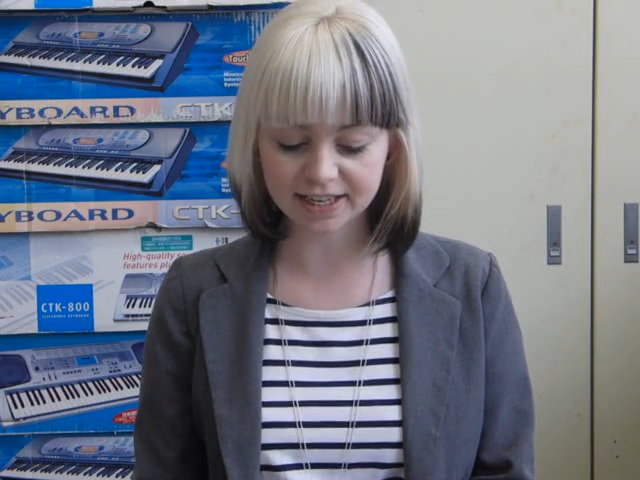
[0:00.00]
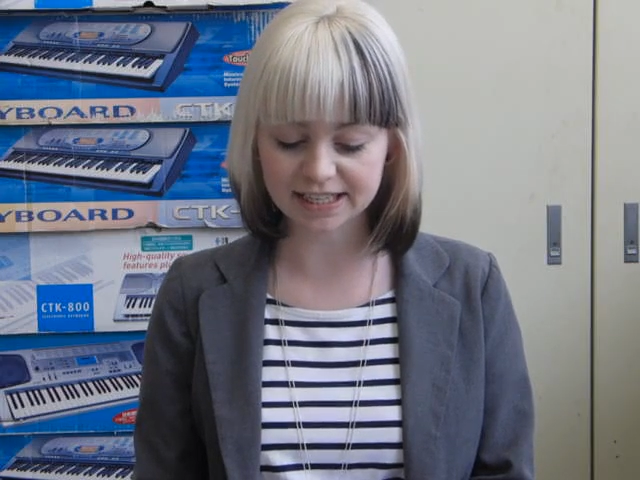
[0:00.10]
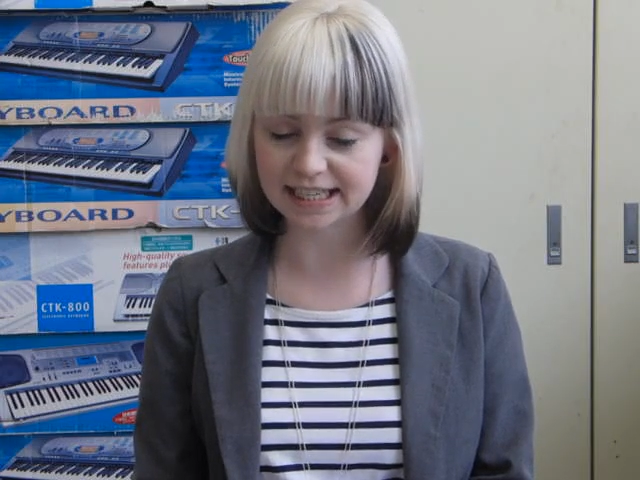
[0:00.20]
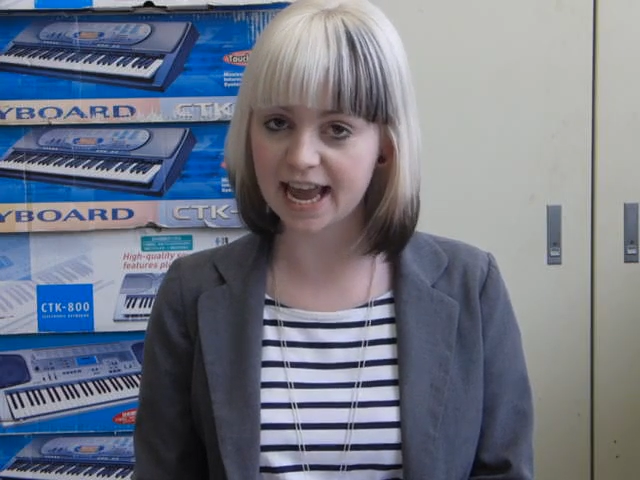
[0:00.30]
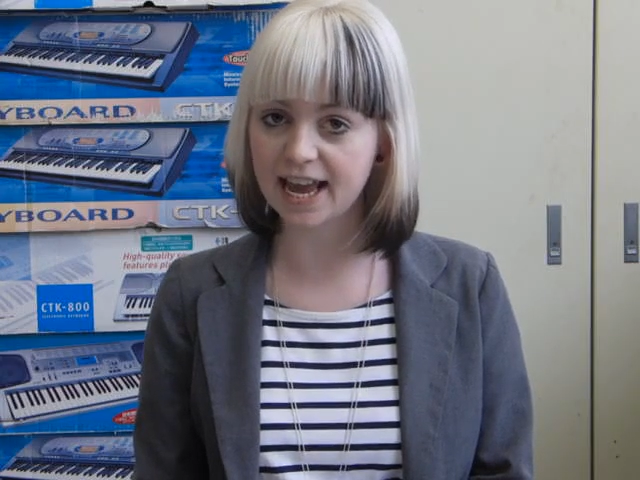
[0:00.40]

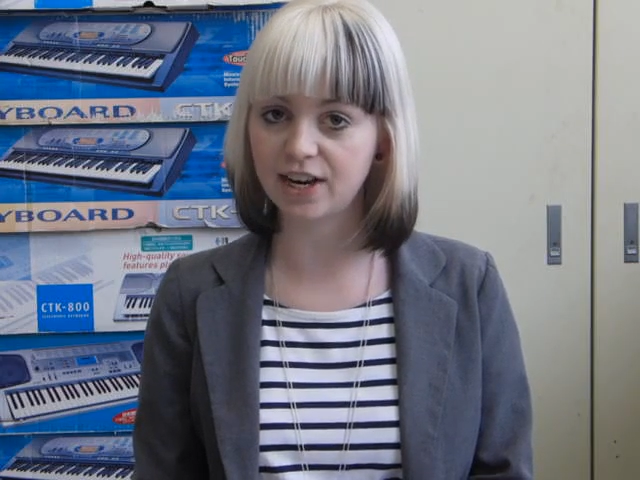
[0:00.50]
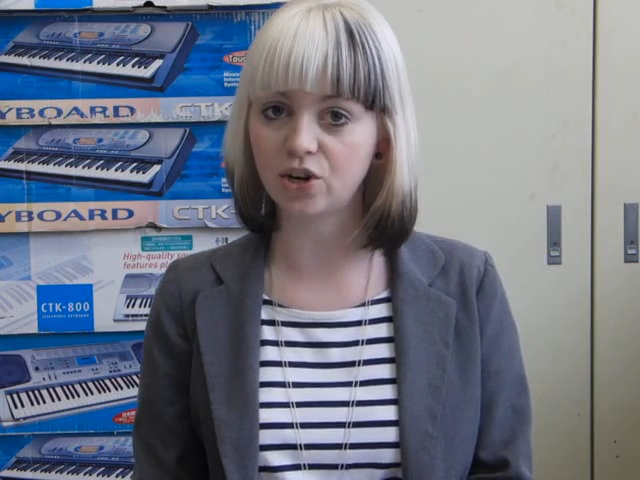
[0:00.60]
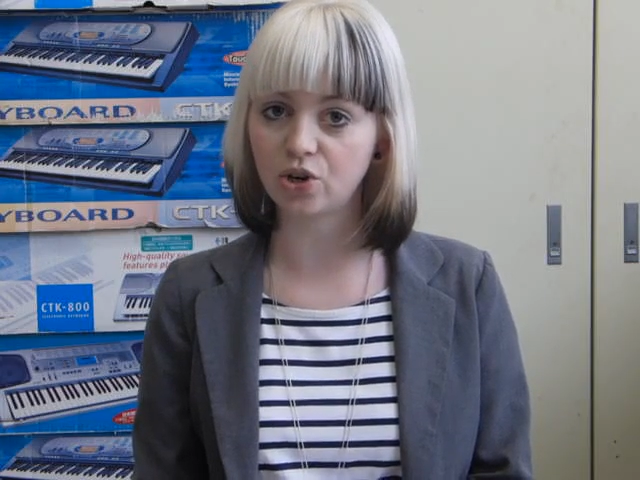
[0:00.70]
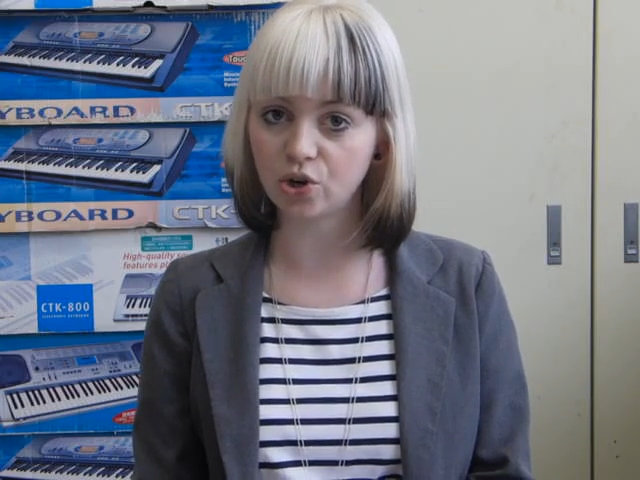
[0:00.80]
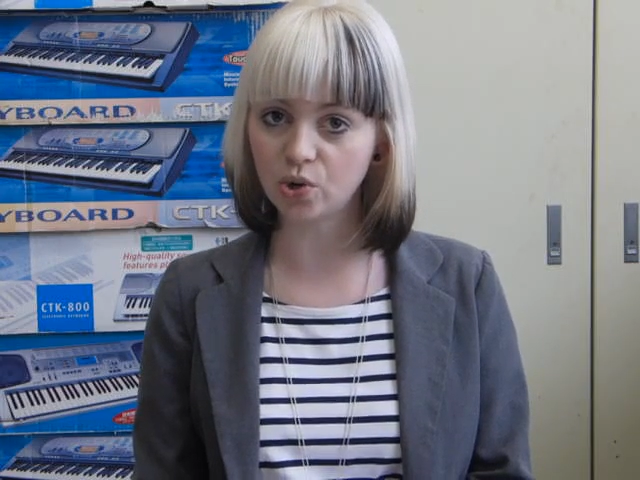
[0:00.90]
contain
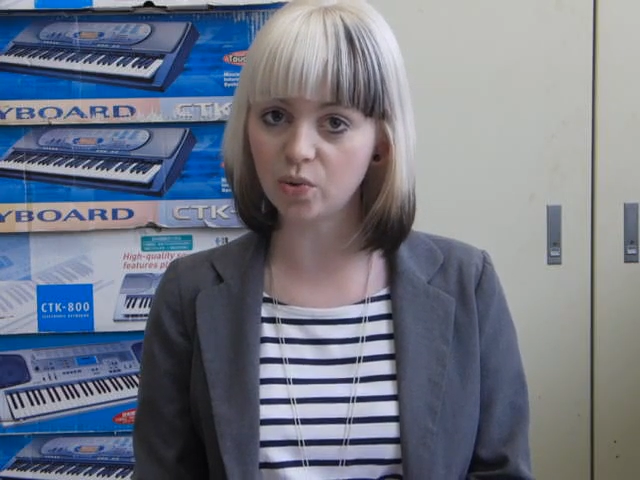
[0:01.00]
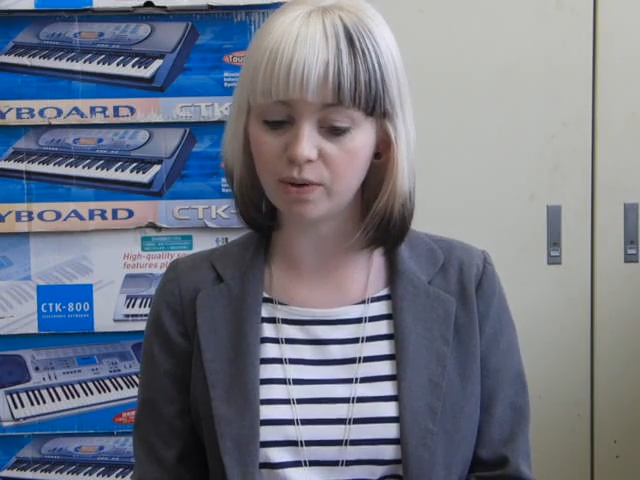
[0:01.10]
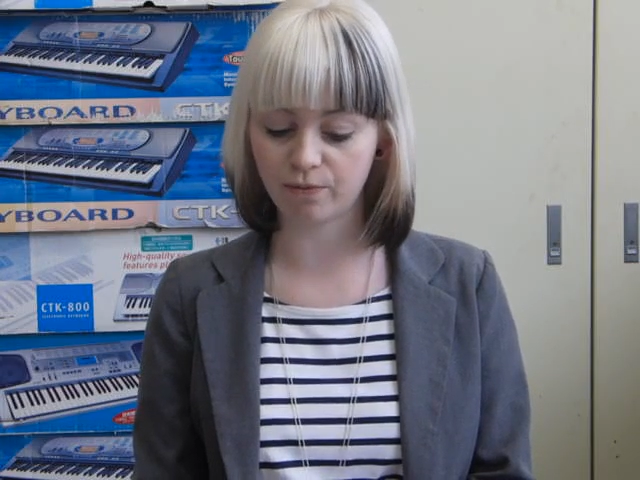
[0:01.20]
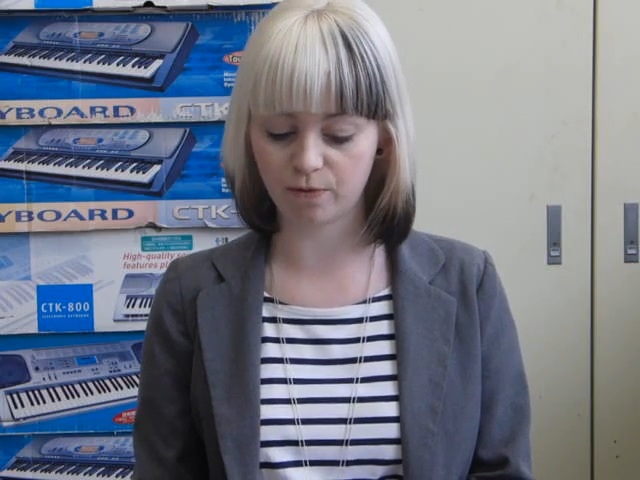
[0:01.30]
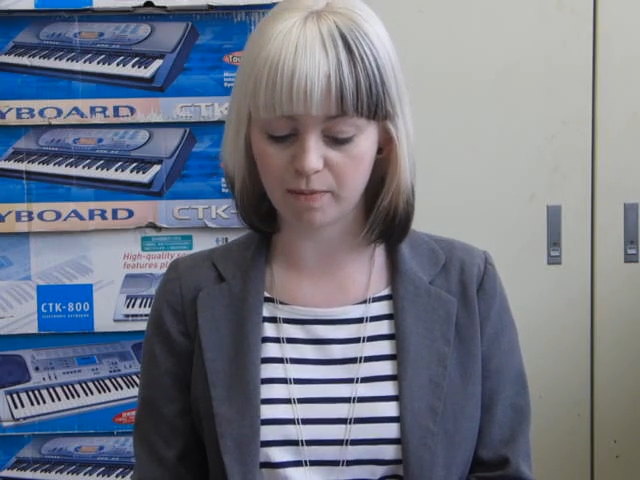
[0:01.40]
new
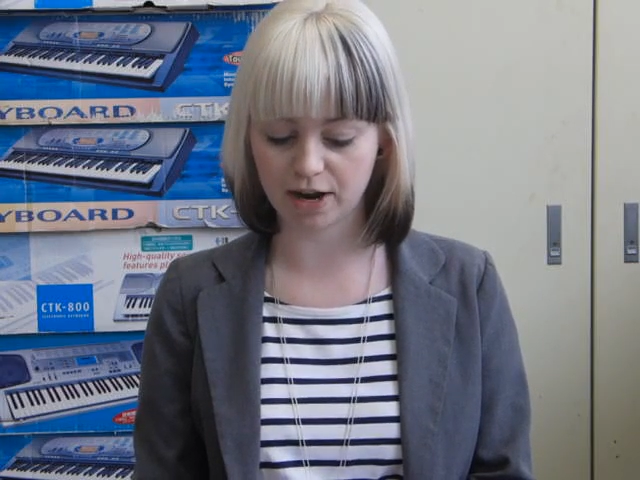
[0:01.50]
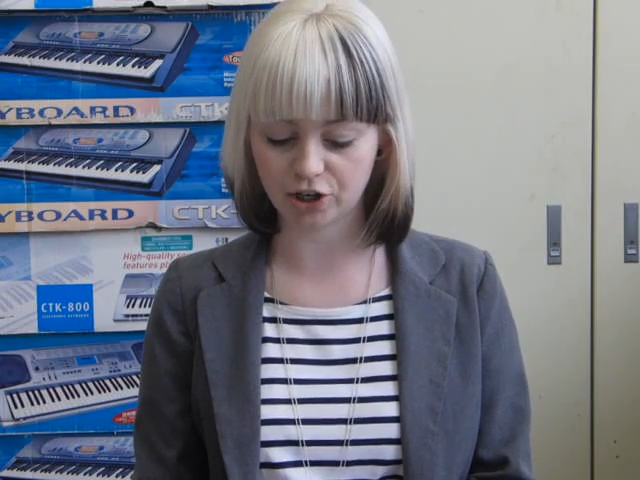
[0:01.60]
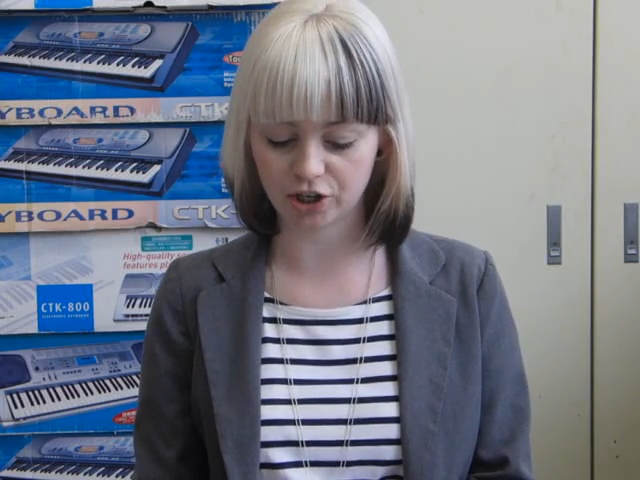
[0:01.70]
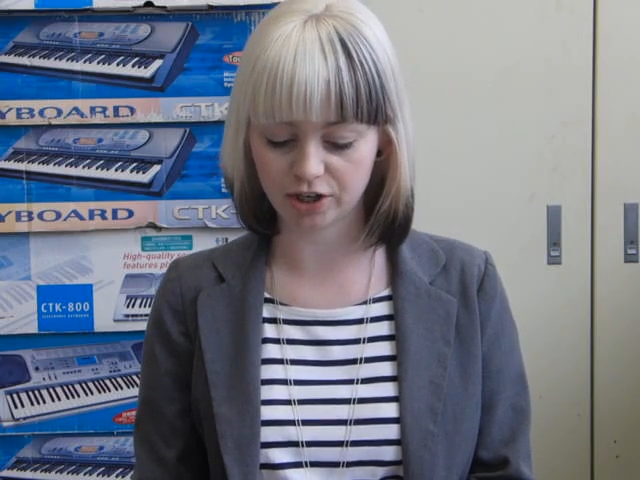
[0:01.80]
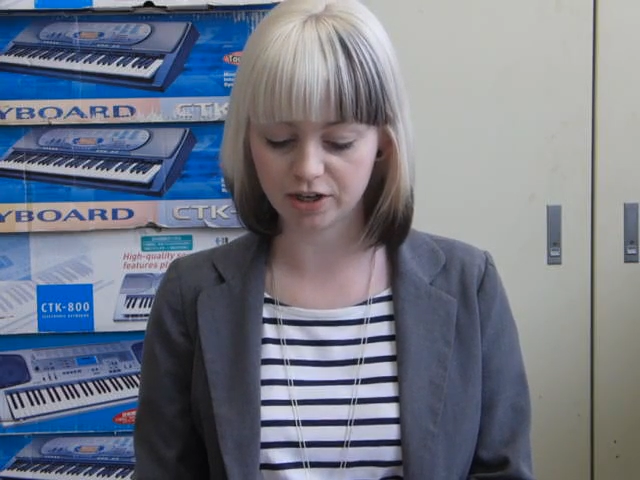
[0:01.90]

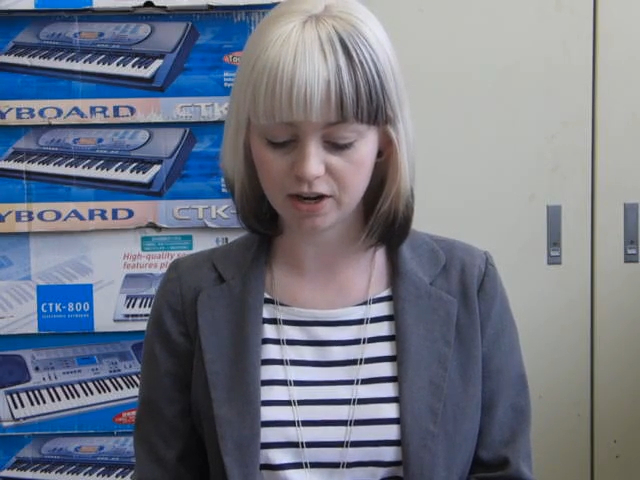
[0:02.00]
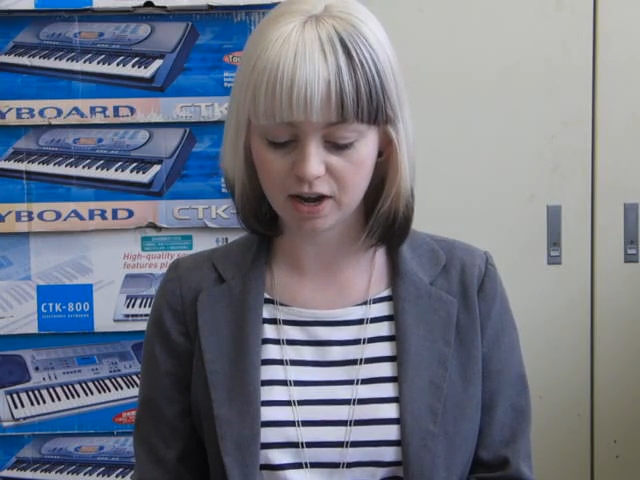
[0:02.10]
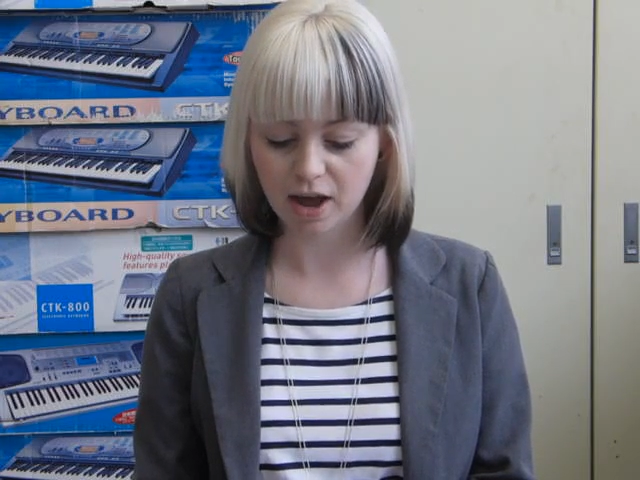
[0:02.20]
information,